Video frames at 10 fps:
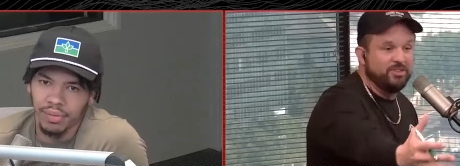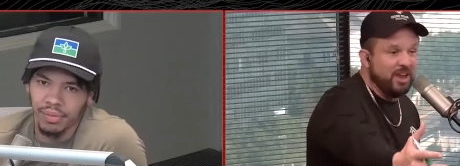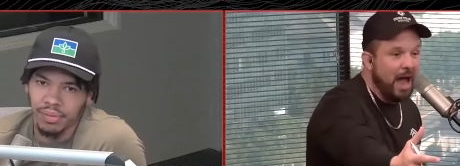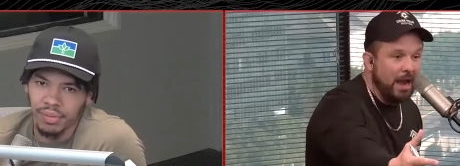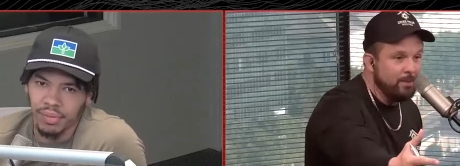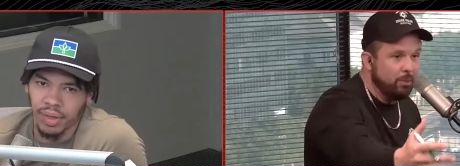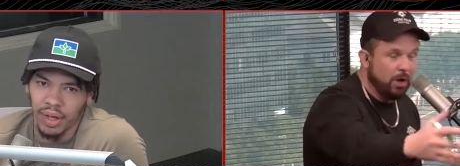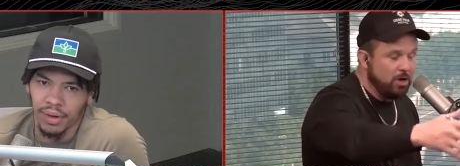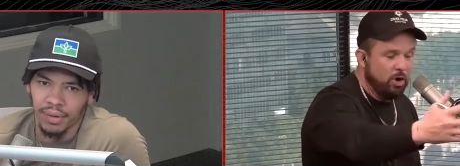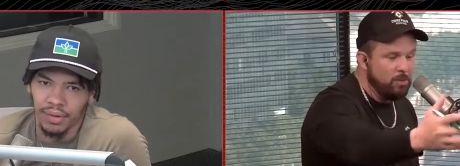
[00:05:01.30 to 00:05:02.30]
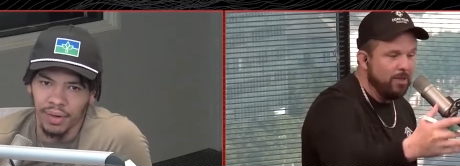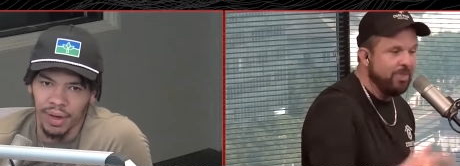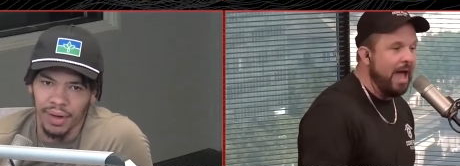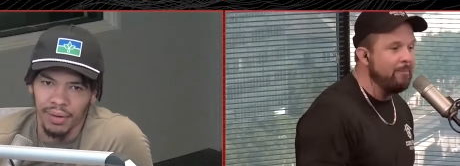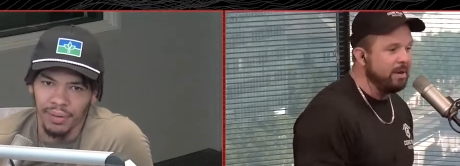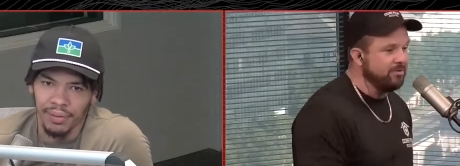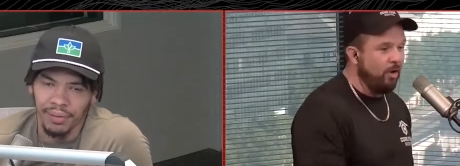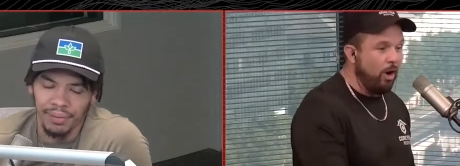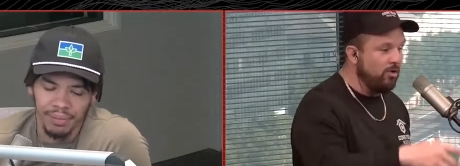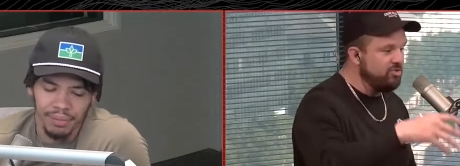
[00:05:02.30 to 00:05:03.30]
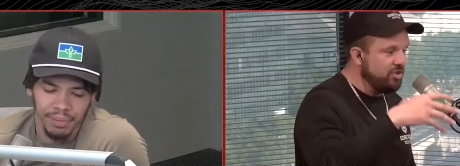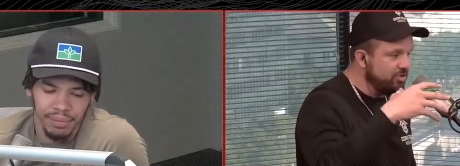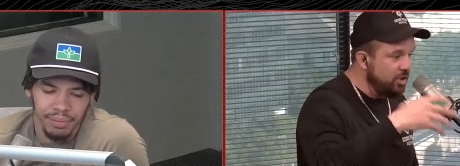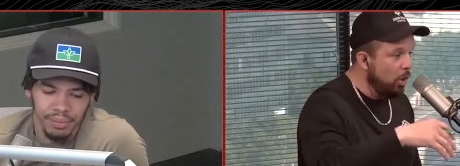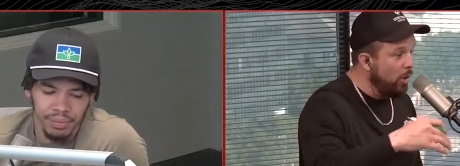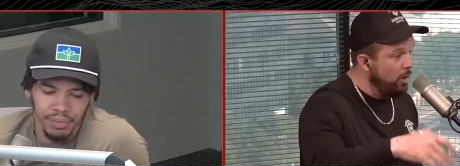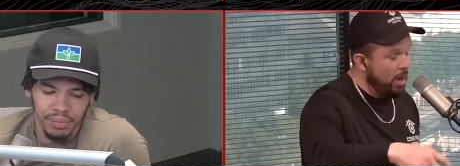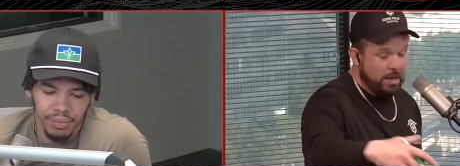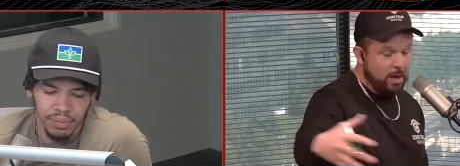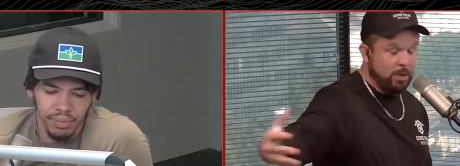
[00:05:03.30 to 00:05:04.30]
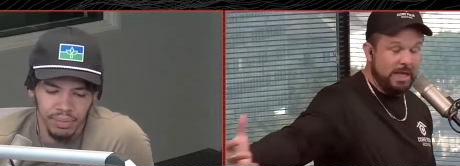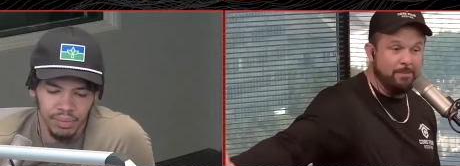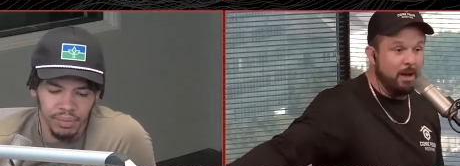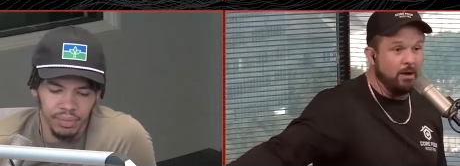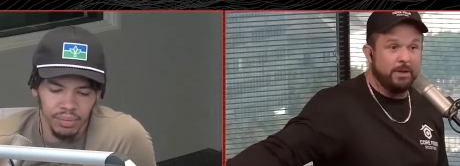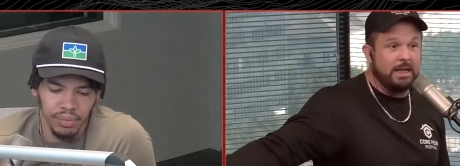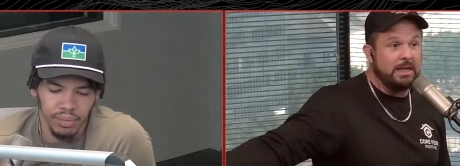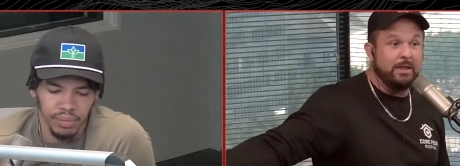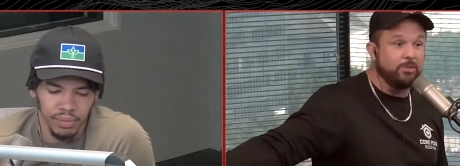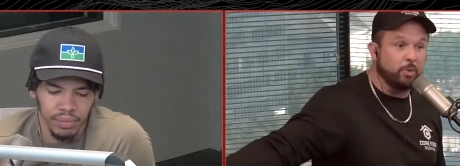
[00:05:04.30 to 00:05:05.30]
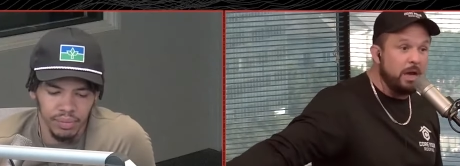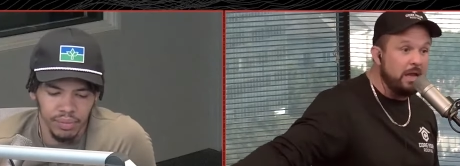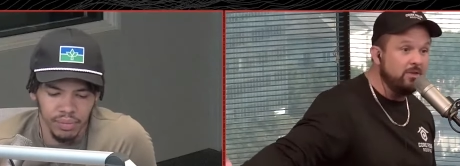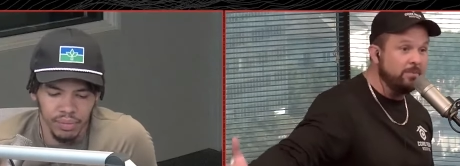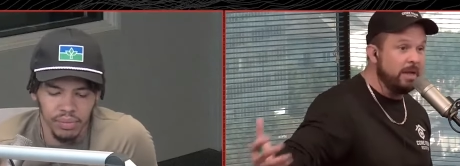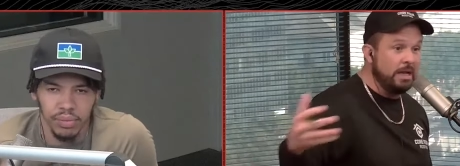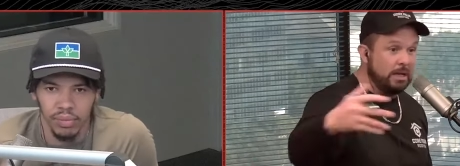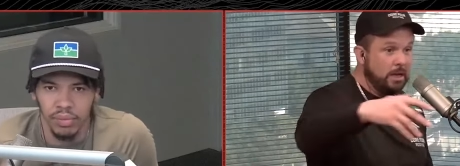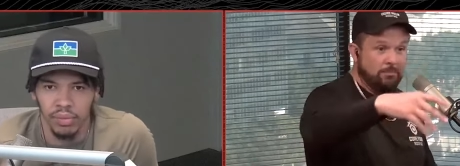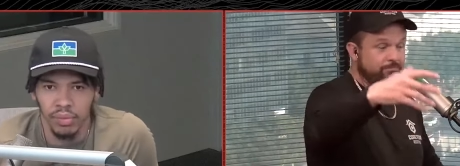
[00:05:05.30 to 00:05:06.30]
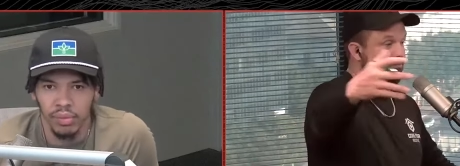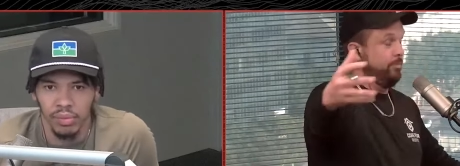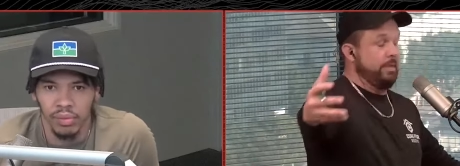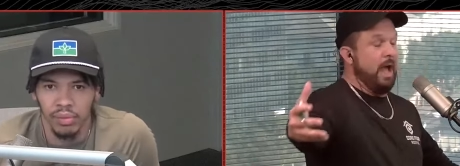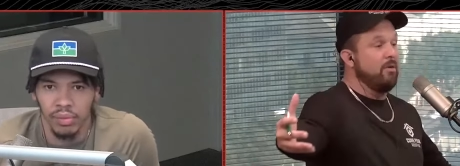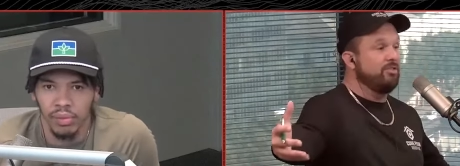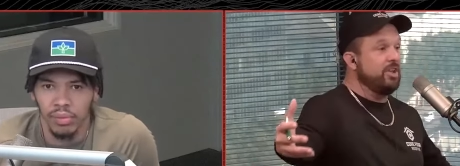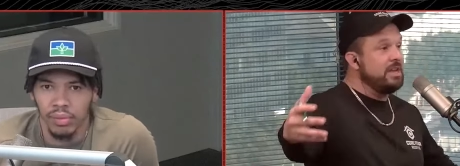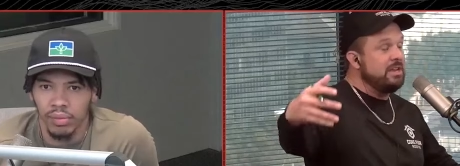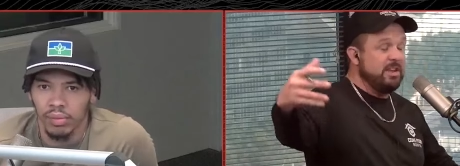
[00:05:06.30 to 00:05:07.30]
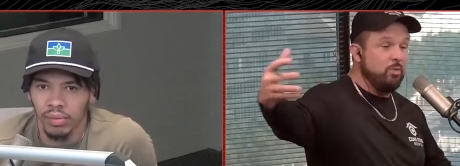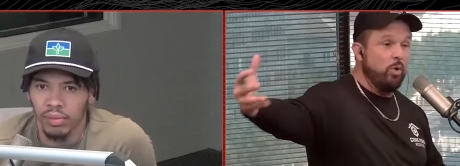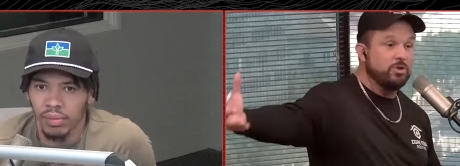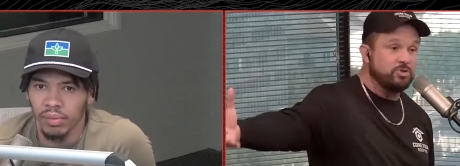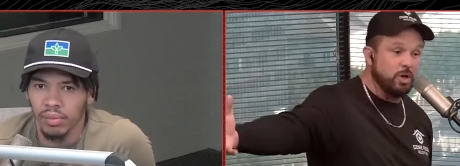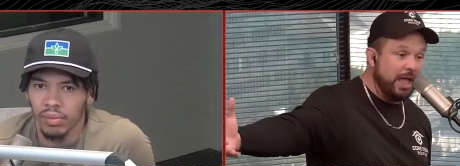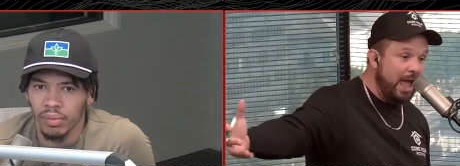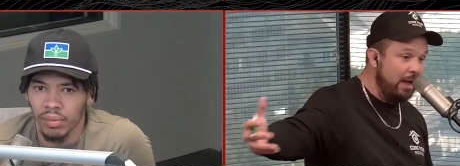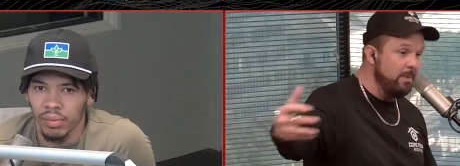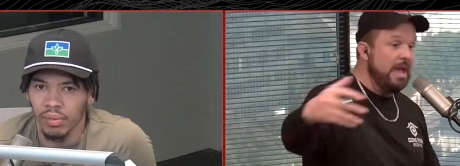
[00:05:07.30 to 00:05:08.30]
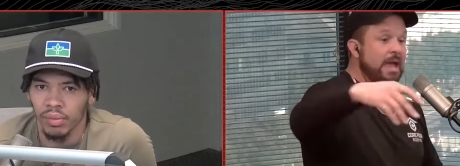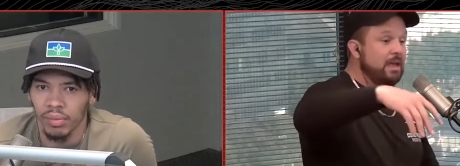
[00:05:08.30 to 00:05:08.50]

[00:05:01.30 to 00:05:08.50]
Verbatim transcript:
Speaker 1: inside. I mean, we already know about that. But as far as just, you know, and, and, and we keep hearing that he can hit threes. I mean, now all of a sudden he's hitting one or two a game. Mm-hmm.